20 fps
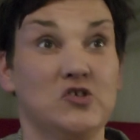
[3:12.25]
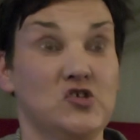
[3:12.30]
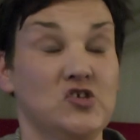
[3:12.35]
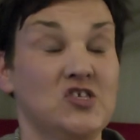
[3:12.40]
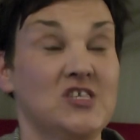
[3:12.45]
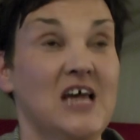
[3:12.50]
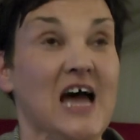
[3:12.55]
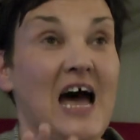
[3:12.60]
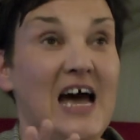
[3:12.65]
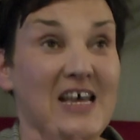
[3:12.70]

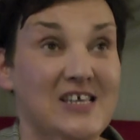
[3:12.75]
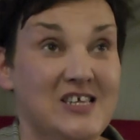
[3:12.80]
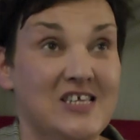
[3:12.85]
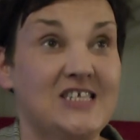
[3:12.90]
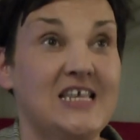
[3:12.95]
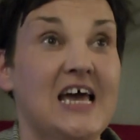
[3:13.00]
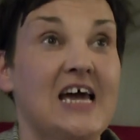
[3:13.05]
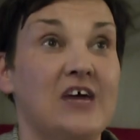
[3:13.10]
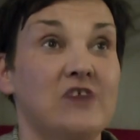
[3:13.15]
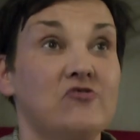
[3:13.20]
Just as a
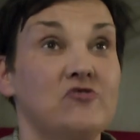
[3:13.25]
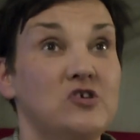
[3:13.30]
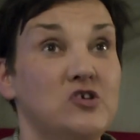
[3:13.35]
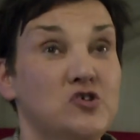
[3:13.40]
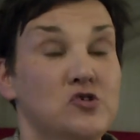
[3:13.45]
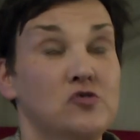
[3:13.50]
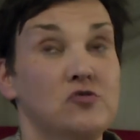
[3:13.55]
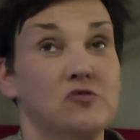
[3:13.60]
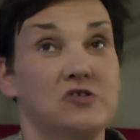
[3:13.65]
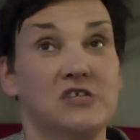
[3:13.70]
secondary
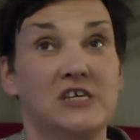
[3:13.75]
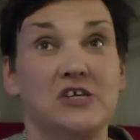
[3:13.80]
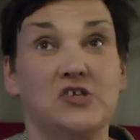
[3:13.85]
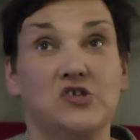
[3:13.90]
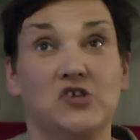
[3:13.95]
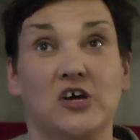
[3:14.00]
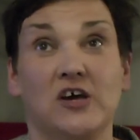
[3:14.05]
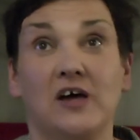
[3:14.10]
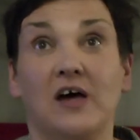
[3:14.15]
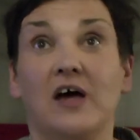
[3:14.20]
school
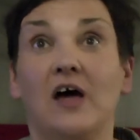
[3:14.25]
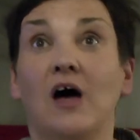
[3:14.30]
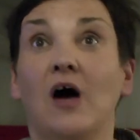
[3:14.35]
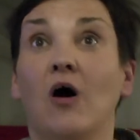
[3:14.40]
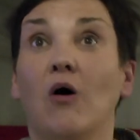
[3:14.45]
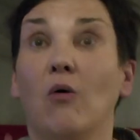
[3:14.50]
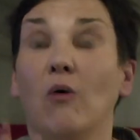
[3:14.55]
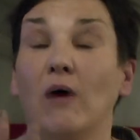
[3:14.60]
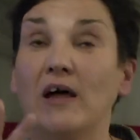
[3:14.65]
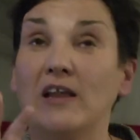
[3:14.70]
teacher,
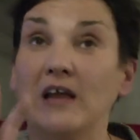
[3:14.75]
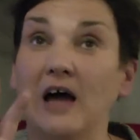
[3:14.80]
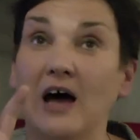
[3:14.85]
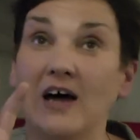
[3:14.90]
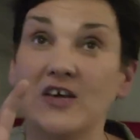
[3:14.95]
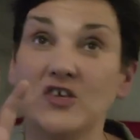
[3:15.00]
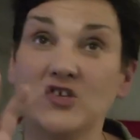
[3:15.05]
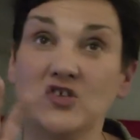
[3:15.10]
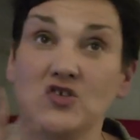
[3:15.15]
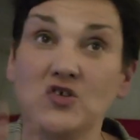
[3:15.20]
when
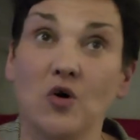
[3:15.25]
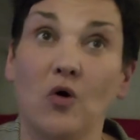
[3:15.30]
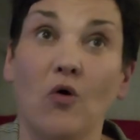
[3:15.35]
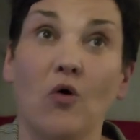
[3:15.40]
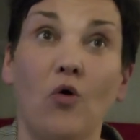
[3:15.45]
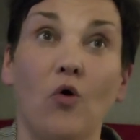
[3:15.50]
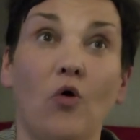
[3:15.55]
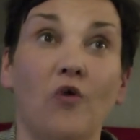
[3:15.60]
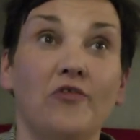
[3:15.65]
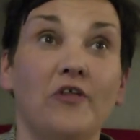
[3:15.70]
I
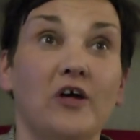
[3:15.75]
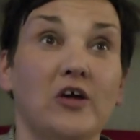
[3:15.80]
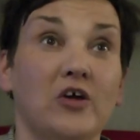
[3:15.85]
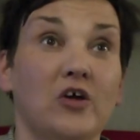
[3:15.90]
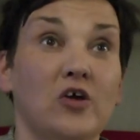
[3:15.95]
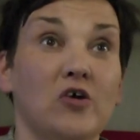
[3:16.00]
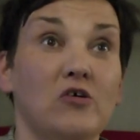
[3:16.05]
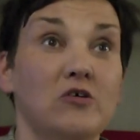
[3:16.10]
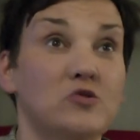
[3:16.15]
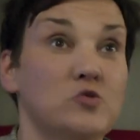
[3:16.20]
saw that
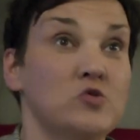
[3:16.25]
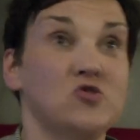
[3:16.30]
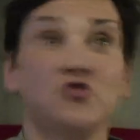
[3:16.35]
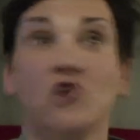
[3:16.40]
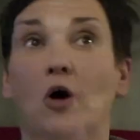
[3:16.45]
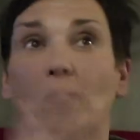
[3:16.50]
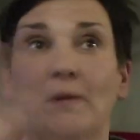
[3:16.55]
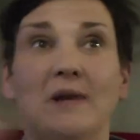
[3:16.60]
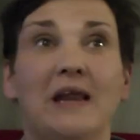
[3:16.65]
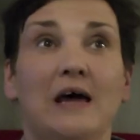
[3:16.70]
girls were
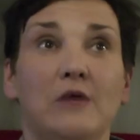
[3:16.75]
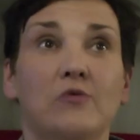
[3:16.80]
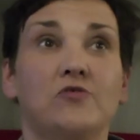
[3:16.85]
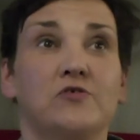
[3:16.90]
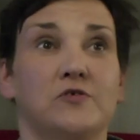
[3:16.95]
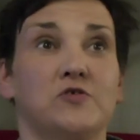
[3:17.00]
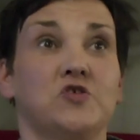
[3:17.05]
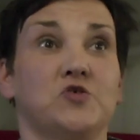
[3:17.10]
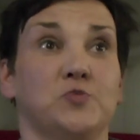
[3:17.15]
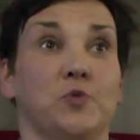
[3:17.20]
dropping out
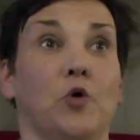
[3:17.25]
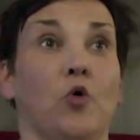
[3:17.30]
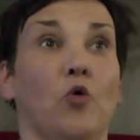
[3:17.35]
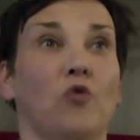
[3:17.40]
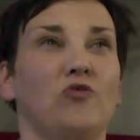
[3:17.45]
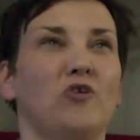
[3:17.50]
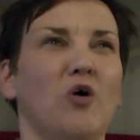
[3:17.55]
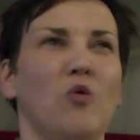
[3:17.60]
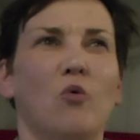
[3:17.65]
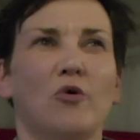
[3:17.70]
of
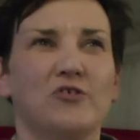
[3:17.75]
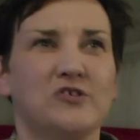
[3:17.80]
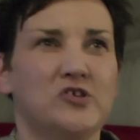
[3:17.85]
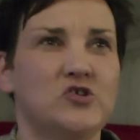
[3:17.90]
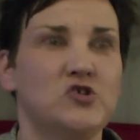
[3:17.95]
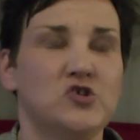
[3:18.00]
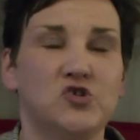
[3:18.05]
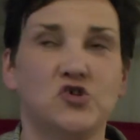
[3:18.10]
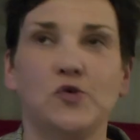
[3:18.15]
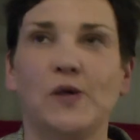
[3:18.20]
sport, not
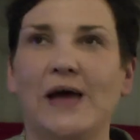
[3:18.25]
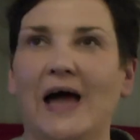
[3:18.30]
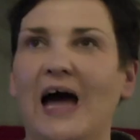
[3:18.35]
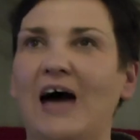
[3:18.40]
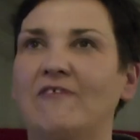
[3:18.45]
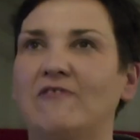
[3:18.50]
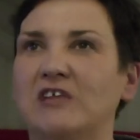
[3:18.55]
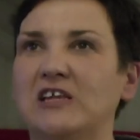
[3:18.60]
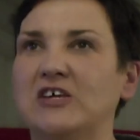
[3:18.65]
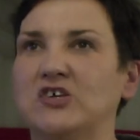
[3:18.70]
wanting to do it,
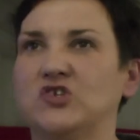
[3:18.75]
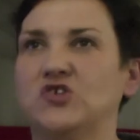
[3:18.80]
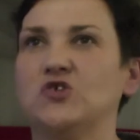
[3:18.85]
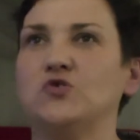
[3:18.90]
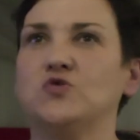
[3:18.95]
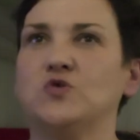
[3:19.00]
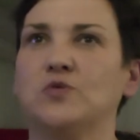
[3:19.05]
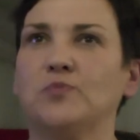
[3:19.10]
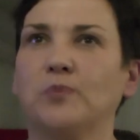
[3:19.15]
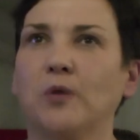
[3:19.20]
having
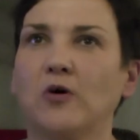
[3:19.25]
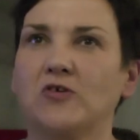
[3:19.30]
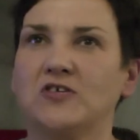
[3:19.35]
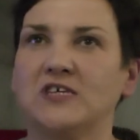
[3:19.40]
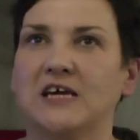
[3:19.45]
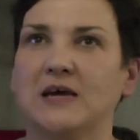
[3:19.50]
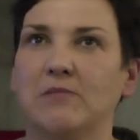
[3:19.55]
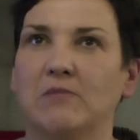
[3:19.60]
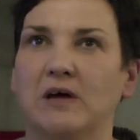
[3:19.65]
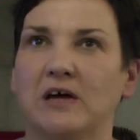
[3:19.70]
issues with
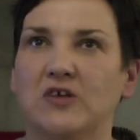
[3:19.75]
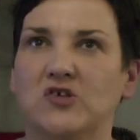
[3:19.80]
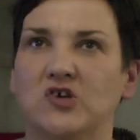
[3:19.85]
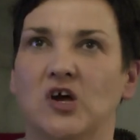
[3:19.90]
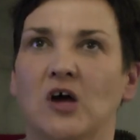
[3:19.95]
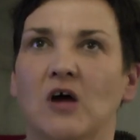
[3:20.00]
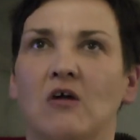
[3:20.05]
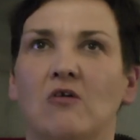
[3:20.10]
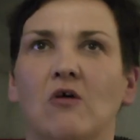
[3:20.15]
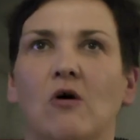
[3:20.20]
body image,
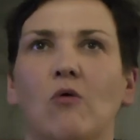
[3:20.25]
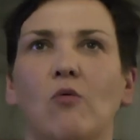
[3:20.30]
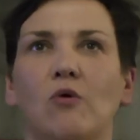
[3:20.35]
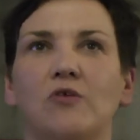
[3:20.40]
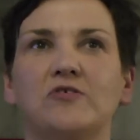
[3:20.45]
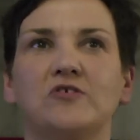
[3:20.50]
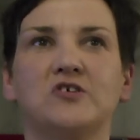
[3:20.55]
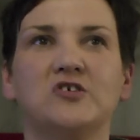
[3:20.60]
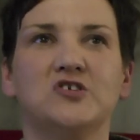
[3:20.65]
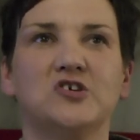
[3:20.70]
not
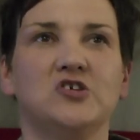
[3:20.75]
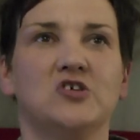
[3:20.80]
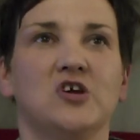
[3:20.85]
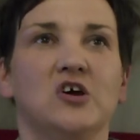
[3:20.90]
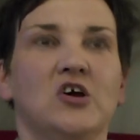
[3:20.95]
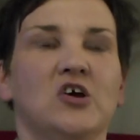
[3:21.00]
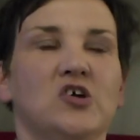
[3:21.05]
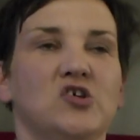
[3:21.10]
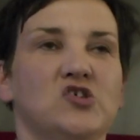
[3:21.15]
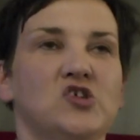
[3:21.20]
wanting to
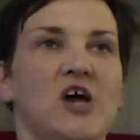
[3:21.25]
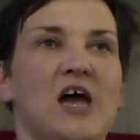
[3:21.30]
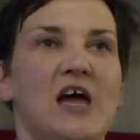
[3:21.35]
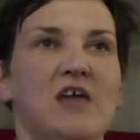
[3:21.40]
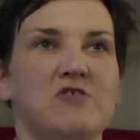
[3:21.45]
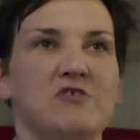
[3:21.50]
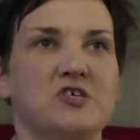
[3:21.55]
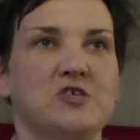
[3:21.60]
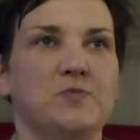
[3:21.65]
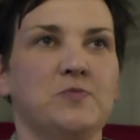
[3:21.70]

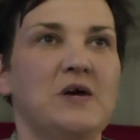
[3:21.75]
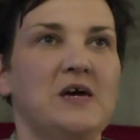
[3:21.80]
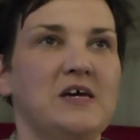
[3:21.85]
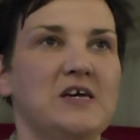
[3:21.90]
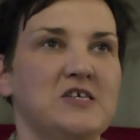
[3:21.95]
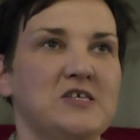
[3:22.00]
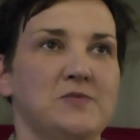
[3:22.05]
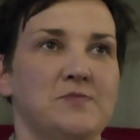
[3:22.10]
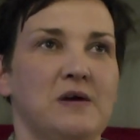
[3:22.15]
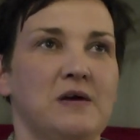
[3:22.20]
share a
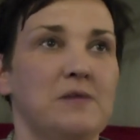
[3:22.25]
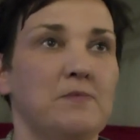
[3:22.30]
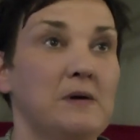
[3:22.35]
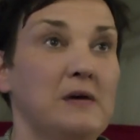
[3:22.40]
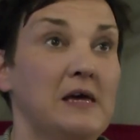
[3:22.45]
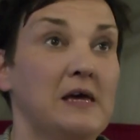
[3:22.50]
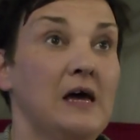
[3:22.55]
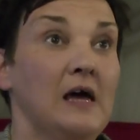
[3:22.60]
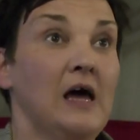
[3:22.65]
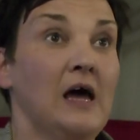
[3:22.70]
space
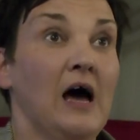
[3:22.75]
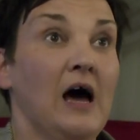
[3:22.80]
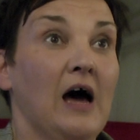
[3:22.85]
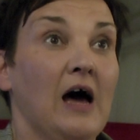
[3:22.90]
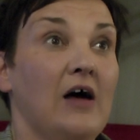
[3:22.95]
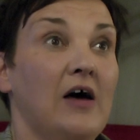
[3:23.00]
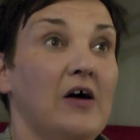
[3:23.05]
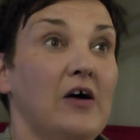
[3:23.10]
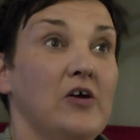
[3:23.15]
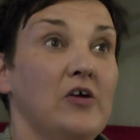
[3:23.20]
maybe,
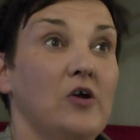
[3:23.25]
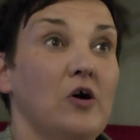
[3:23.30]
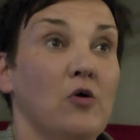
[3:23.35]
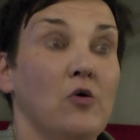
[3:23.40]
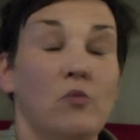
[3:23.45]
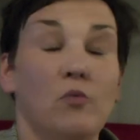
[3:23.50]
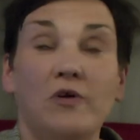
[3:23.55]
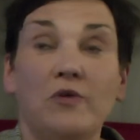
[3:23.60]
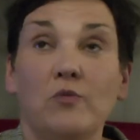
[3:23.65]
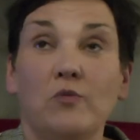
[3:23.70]

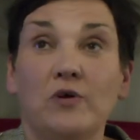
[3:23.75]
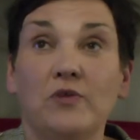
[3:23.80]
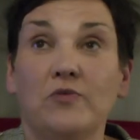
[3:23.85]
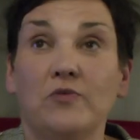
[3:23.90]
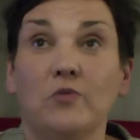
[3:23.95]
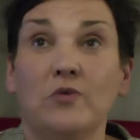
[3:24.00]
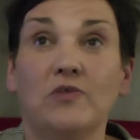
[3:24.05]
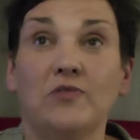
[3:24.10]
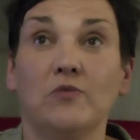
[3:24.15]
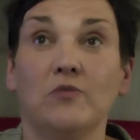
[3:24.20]

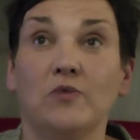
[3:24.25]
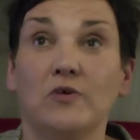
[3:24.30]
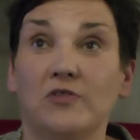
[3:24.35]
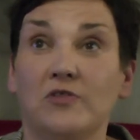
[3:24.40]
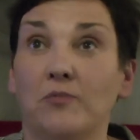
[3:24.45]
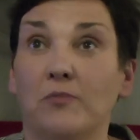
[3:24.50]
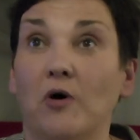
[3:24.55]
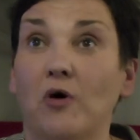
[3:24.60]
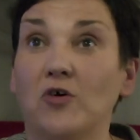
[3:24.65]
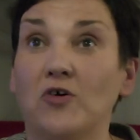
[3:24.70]
with
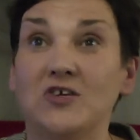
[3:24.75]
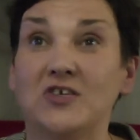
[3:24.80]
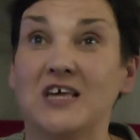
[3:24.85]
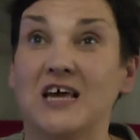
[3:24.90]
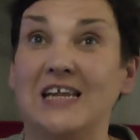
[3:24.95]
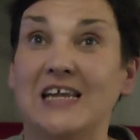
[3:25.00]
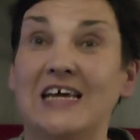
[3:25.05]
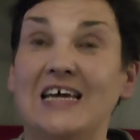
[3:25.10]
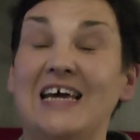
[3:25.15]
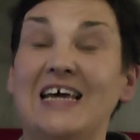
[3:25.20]
the boys.
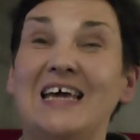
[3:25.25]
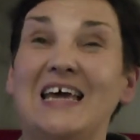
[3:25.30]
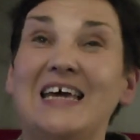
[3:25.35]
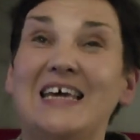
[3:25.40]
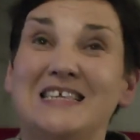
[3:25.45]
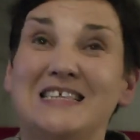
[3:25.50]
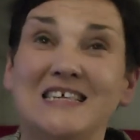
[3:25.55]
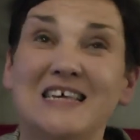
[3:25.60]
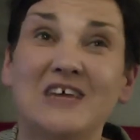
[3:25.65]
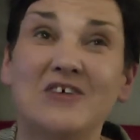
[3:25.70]
And it
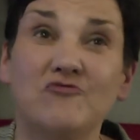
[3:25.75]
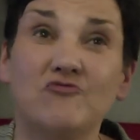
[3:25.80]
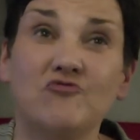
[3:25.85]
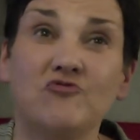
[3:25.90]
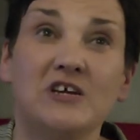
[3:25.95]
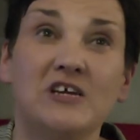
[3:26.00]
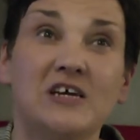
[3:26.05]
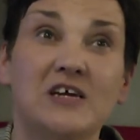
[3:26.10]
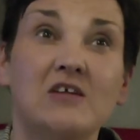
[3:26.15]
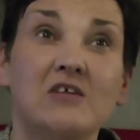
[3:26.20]
is a
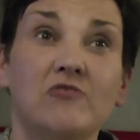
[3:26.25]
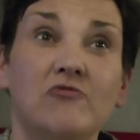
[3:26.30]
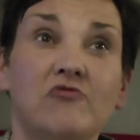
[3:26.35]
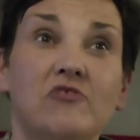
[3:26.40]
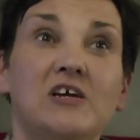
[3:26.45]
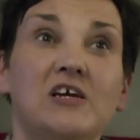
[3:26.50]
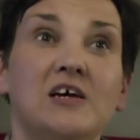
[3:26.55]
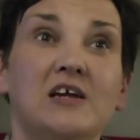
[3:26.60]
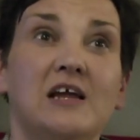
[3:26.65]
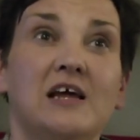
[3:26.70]
real,
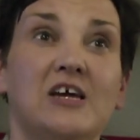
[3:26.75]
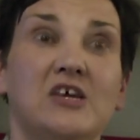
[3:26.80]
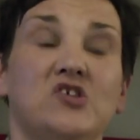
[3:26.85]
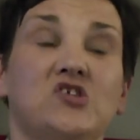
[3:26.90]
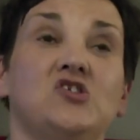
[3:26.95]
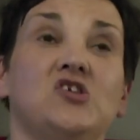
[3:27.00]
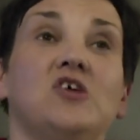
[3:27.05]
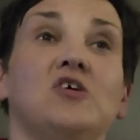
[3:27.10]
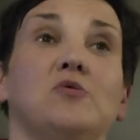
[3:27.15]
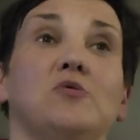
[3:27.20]
real
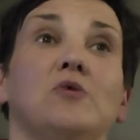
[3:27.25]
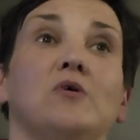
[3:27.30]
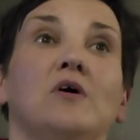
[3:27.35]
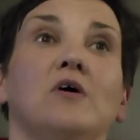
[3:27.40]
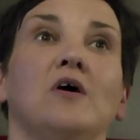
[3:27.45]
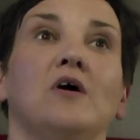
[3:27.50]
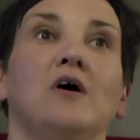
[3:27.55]
issue